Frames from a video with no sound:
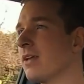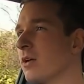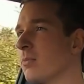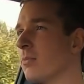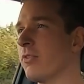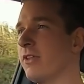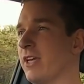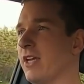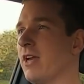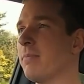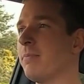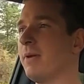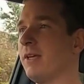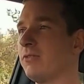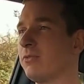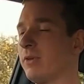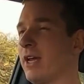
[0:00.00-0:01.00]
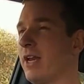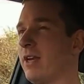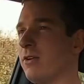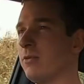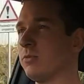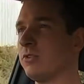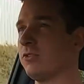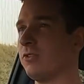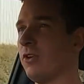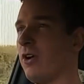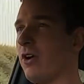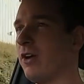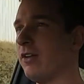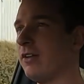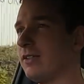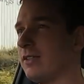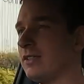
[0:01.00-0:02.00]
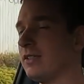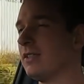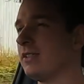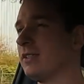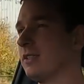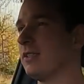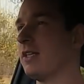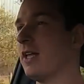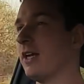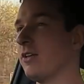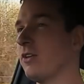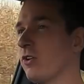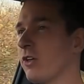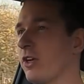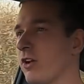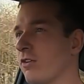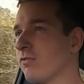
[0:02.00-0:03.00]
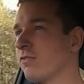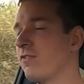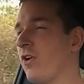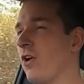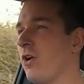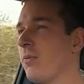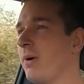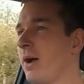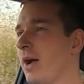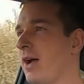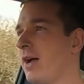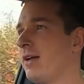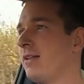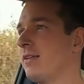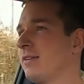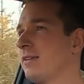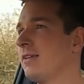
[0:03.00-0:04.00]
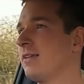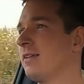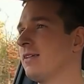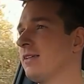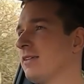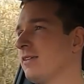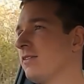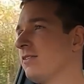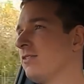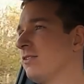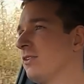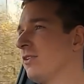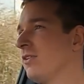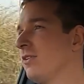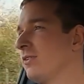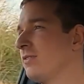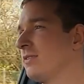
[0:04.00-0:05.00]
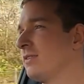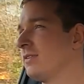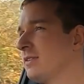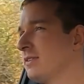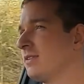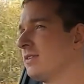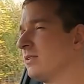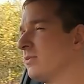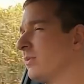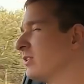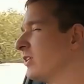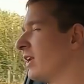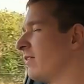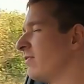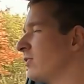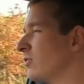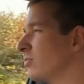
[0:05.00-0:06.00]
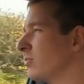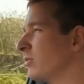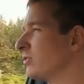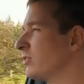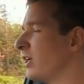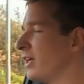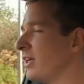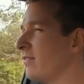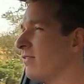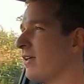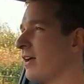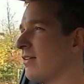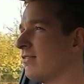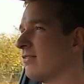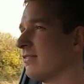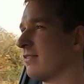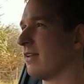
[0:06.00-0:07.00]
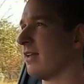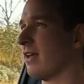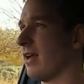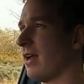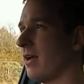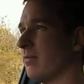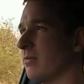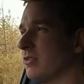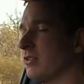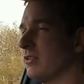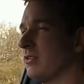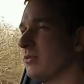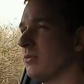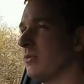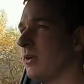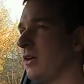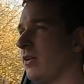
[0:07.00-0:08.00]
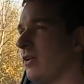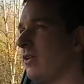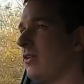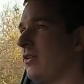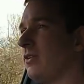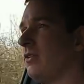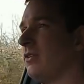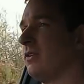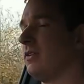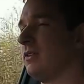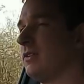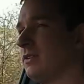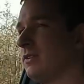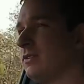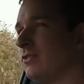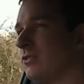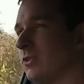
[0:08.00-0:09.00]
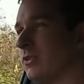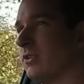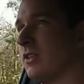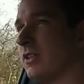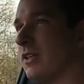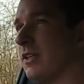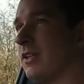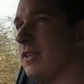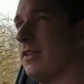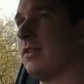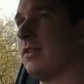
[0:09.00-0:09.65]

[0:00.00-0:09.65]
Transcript: But the EMPs were getting up to sort of like knocking on 4 bar, so which I'd have to double check if that's absolute or sort of